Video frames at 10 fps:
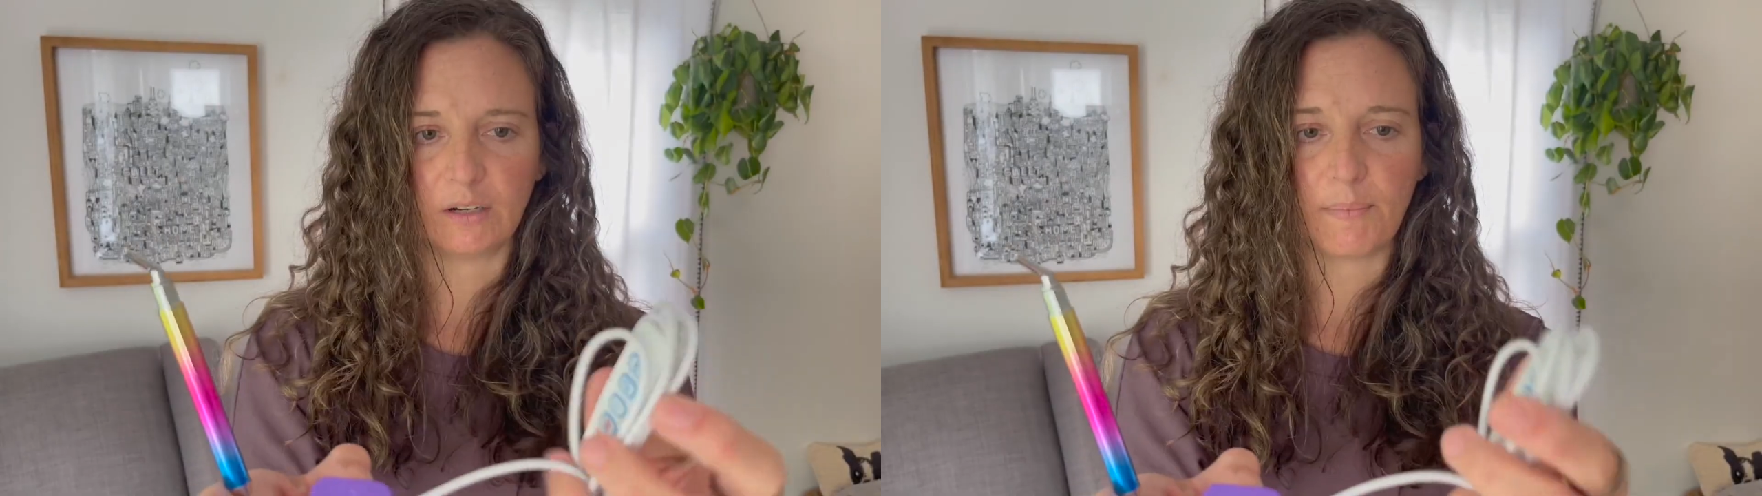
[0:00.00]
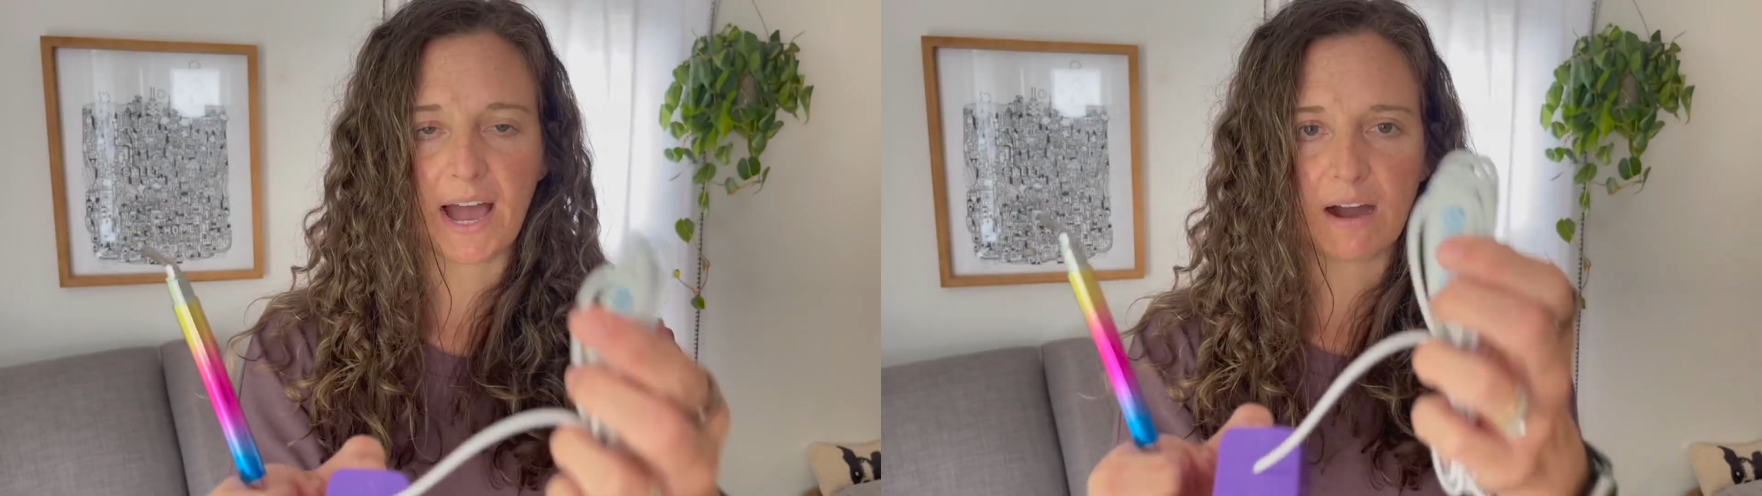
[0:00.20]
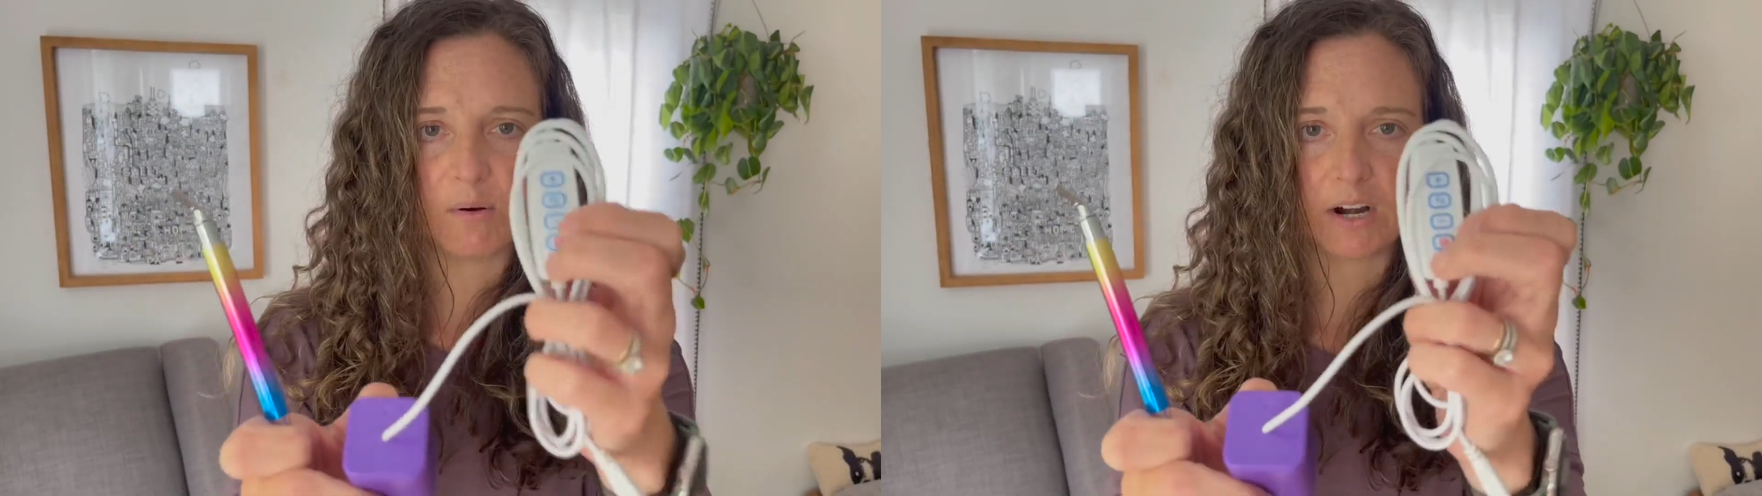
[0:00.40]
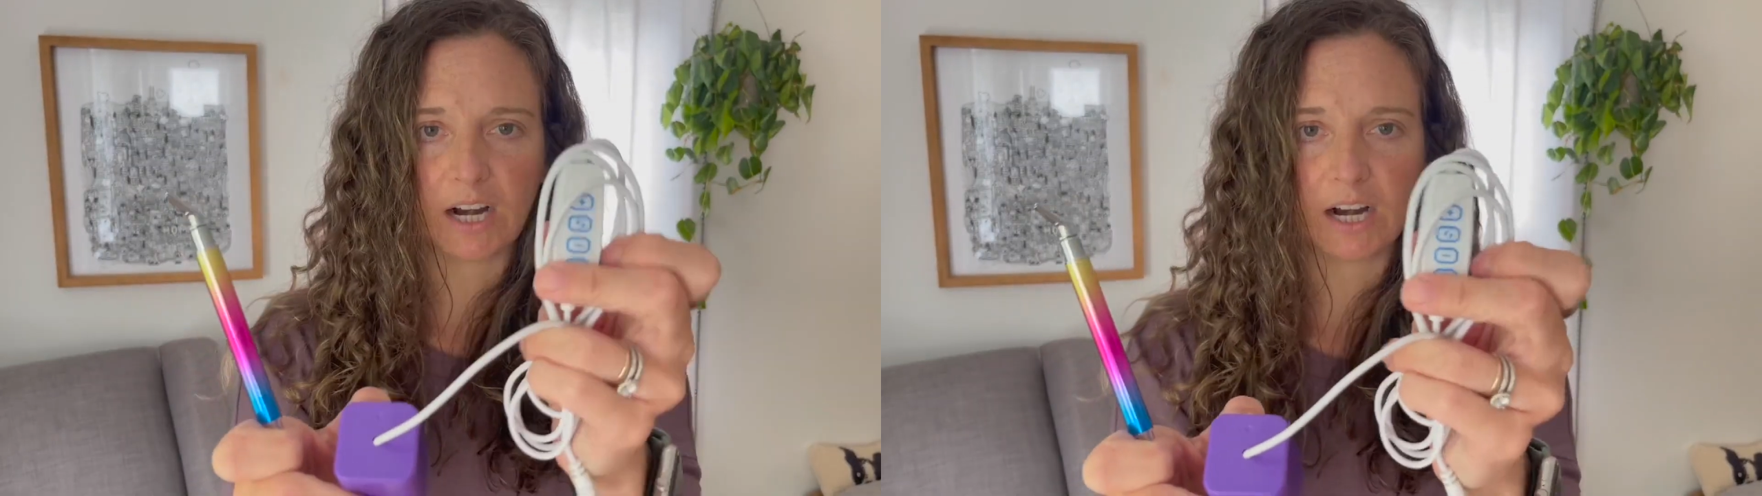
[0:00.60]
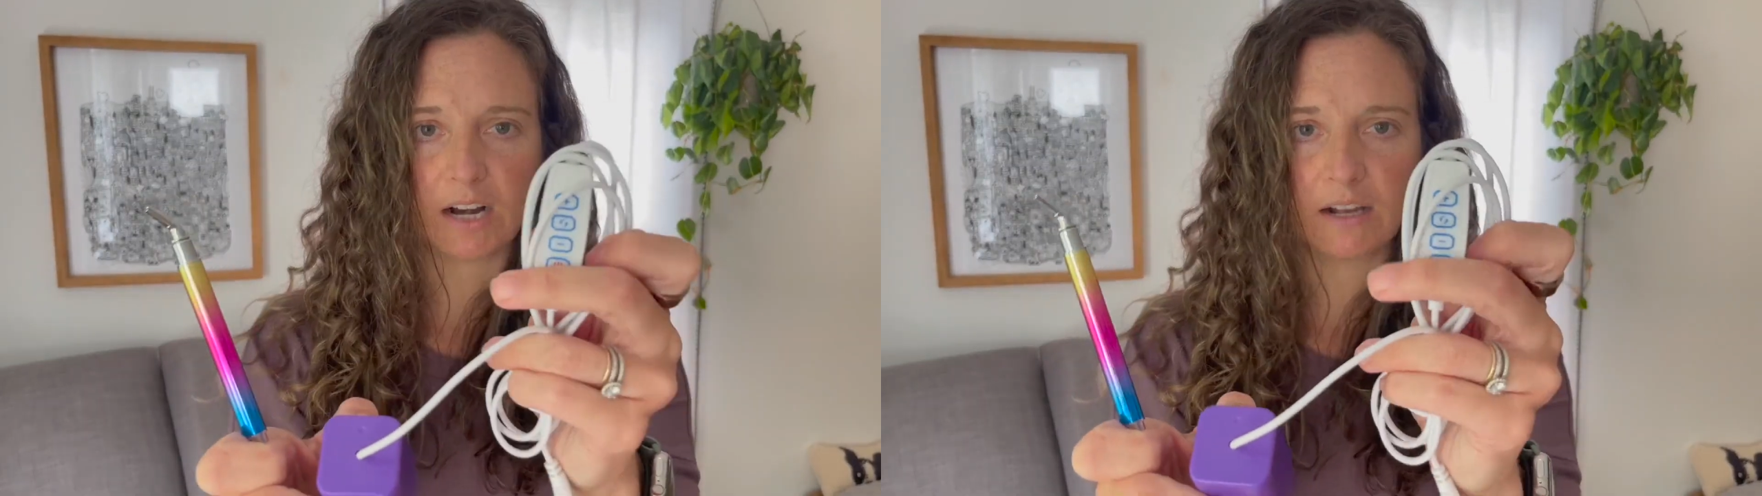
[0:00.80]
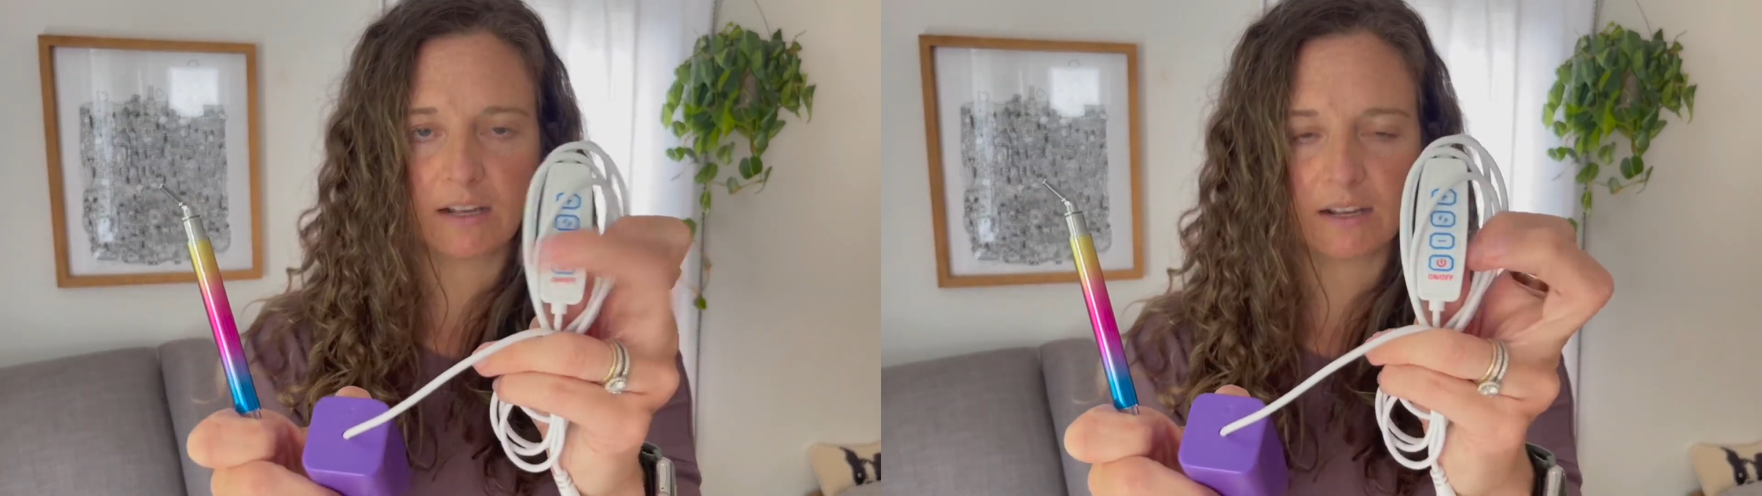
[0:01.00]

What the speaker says: power